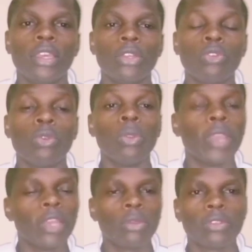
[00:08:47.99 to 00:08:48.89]
to
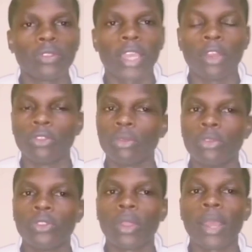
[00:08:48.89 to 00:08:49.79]
endorse Kalonzo
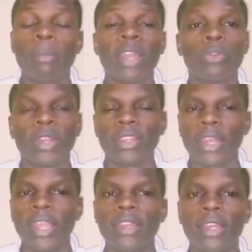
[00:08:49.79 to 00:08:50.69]
Musyoka, but when the right